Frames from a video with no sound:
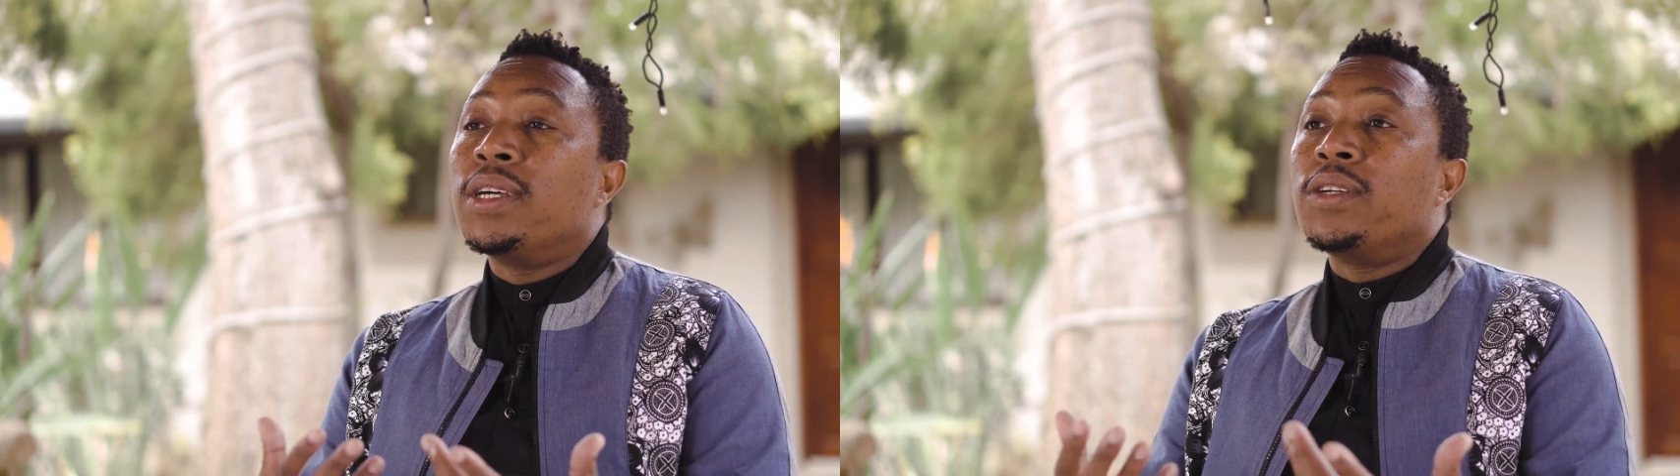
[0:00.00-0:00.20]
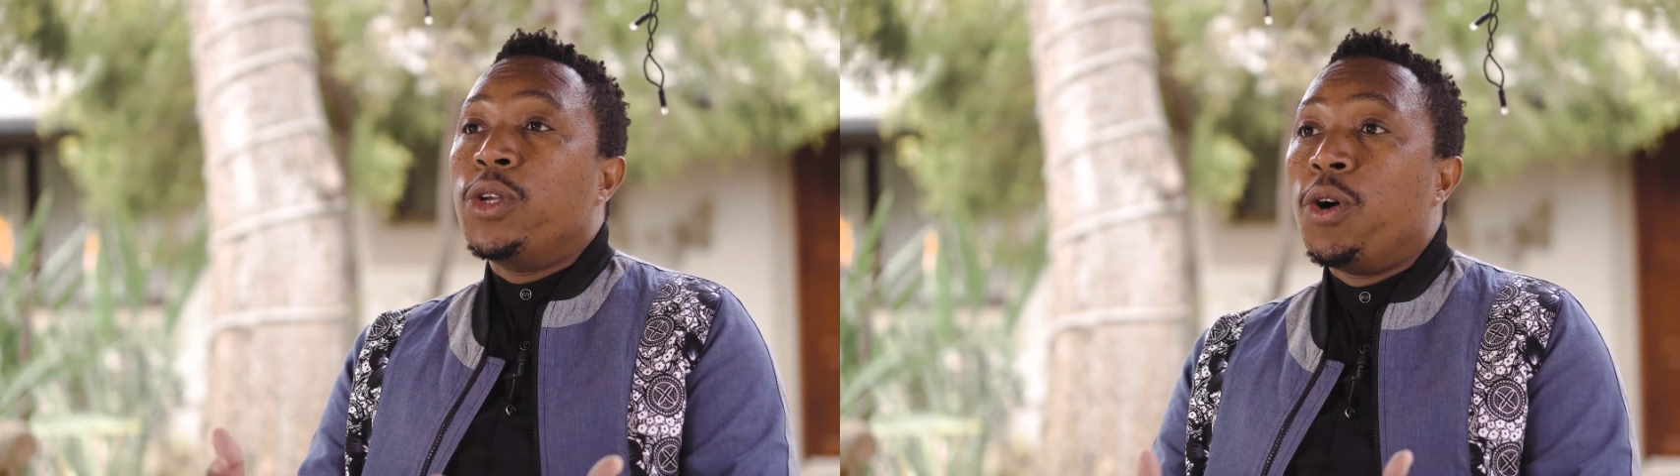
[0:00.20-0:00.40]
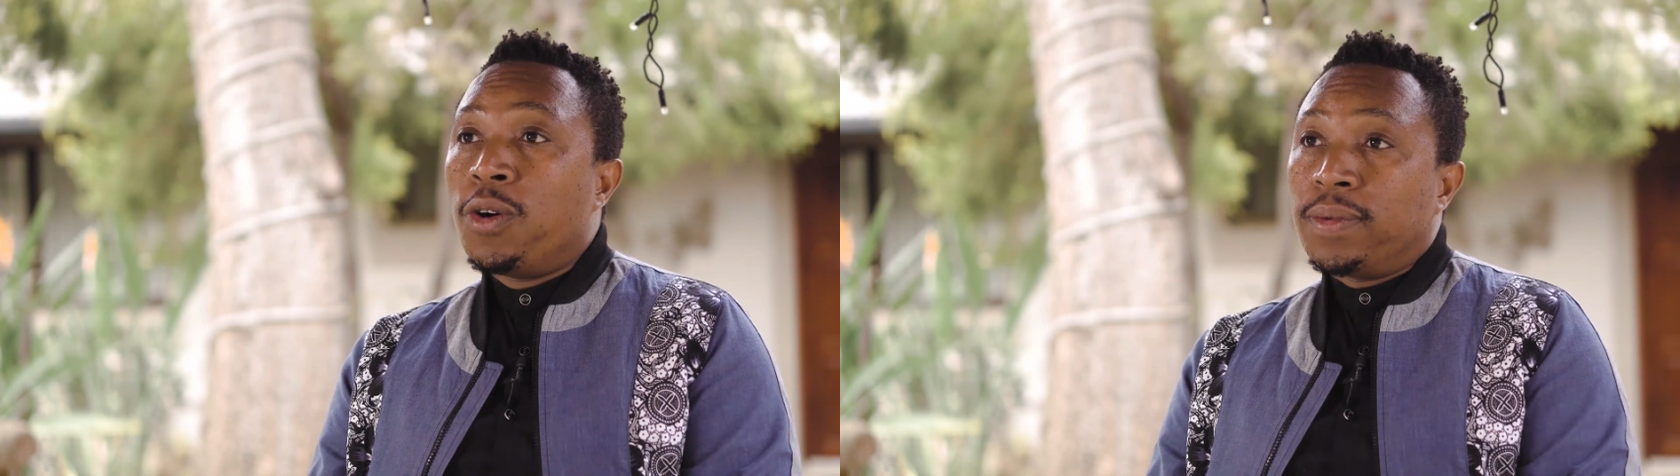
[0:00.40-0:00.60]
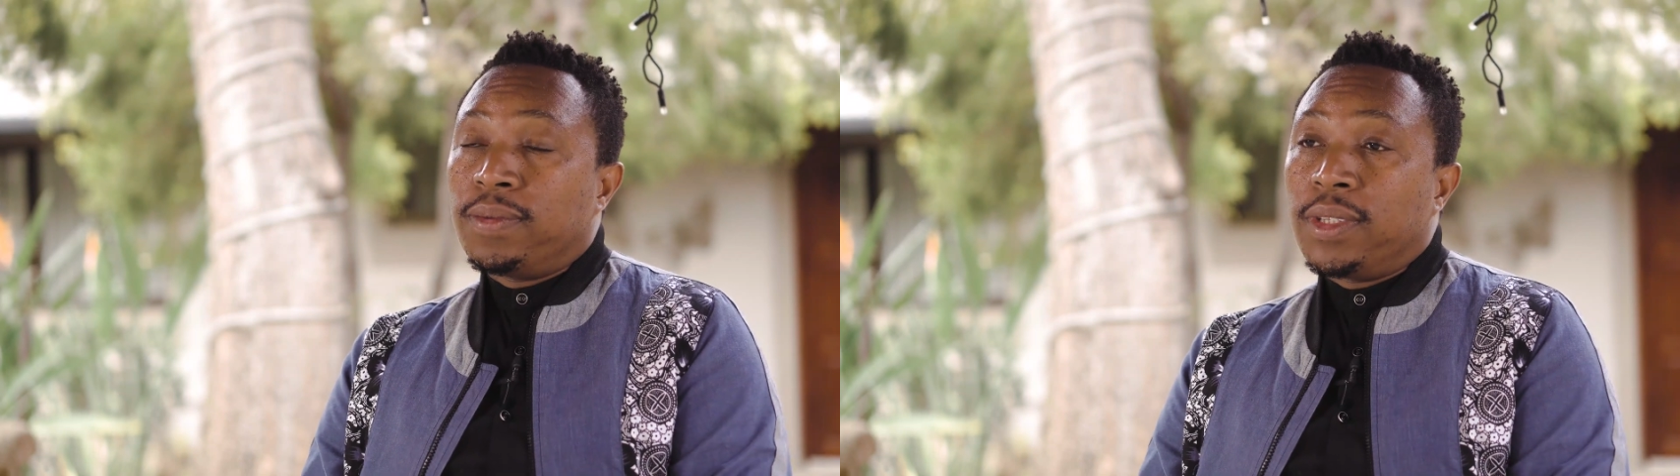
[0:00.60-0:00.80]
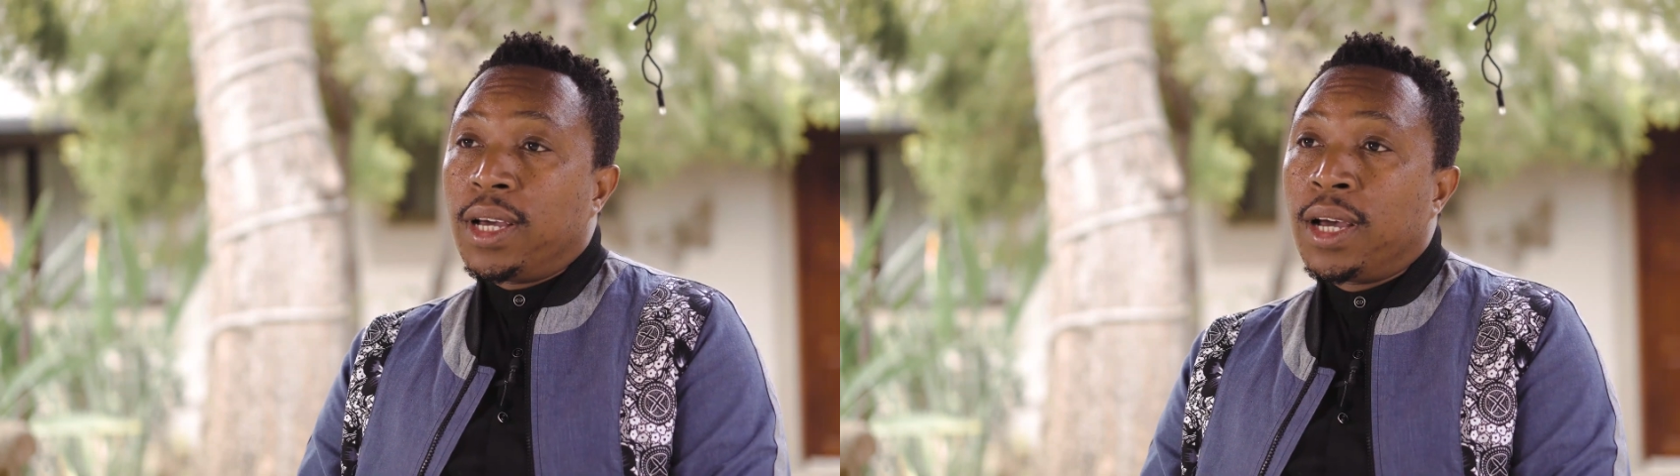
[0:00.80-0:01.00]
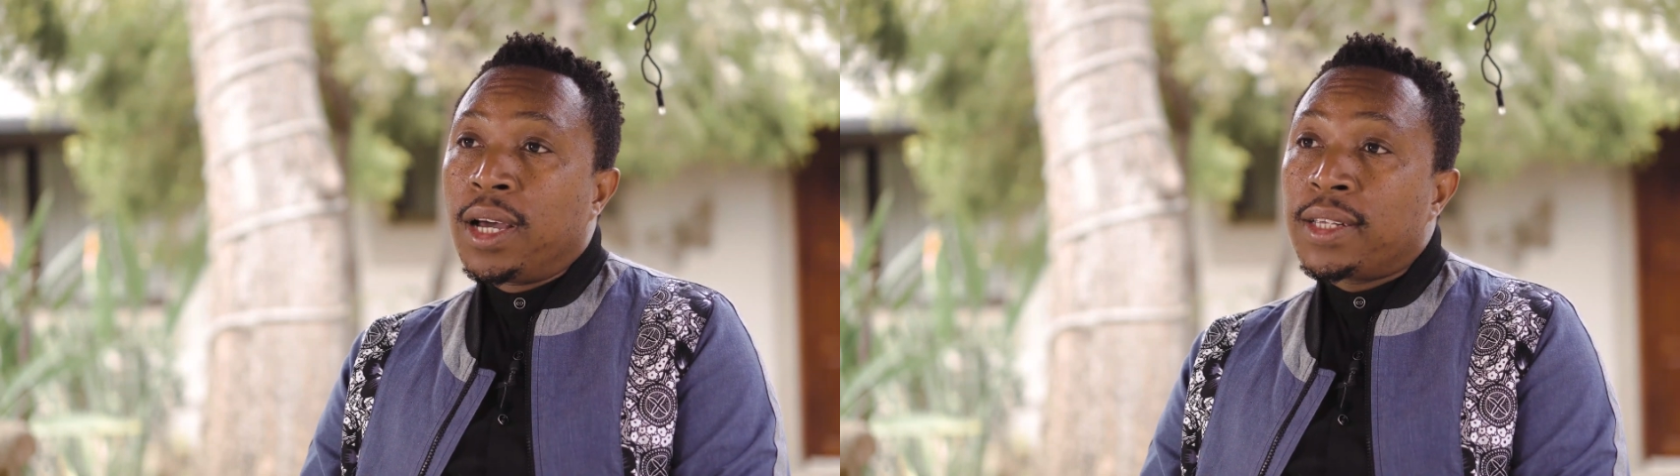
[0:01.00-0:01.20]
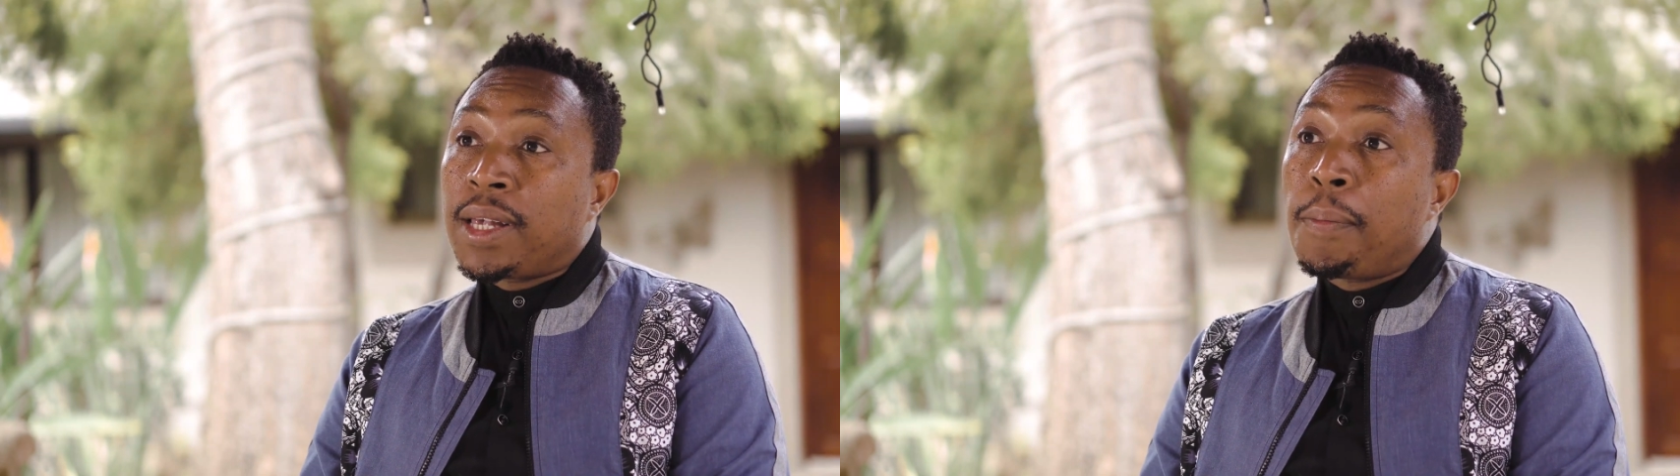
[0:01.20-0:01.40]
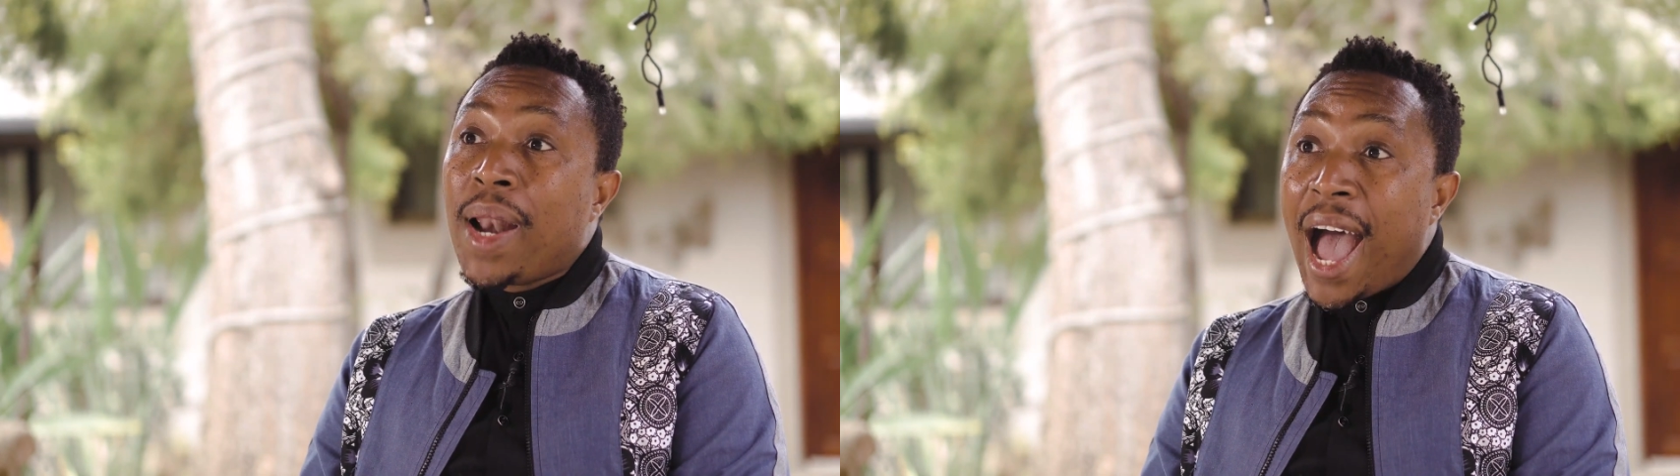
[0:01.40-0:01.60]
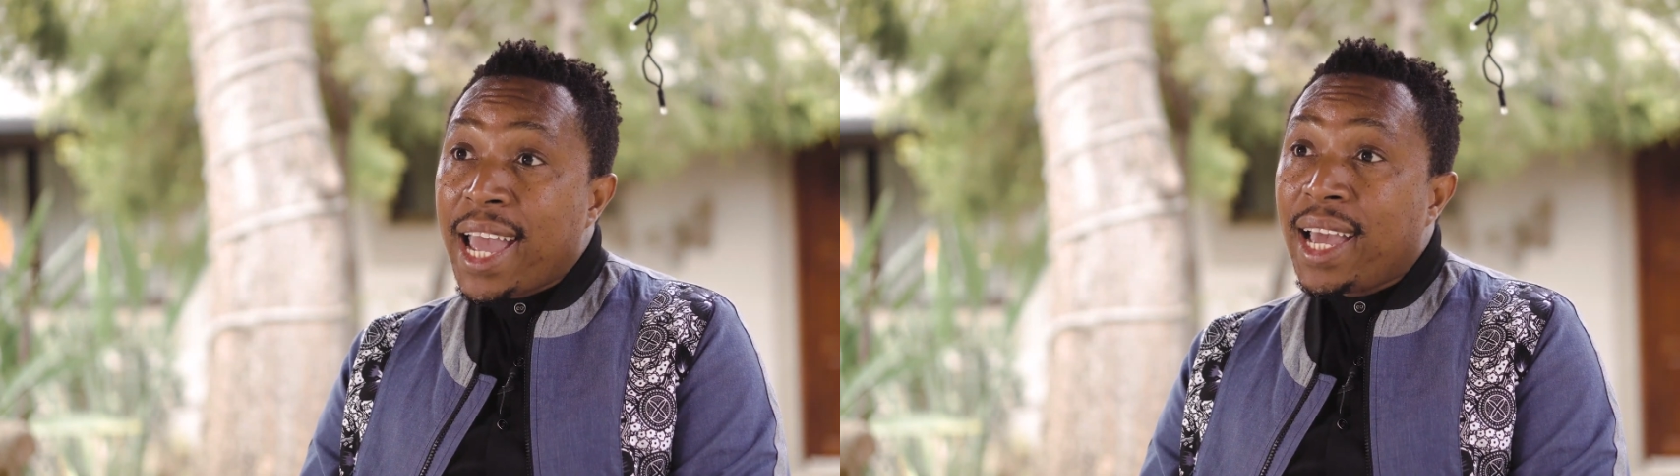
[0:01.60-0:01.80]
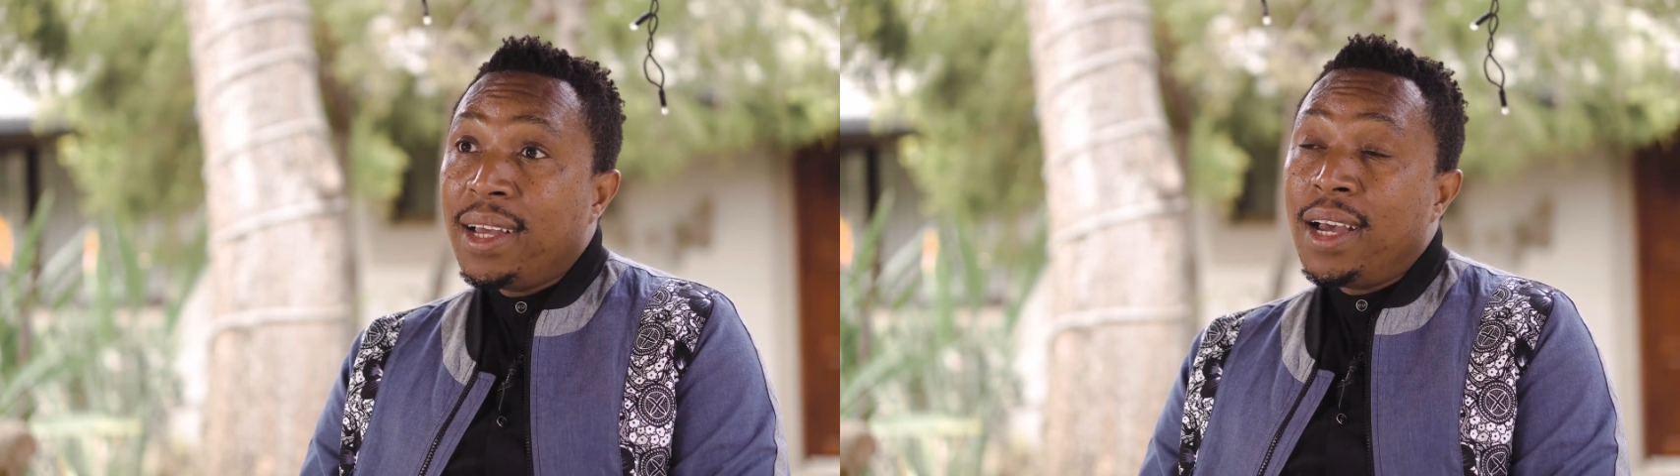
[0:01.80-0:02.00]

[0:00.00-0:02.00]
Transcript: you know, uh, supply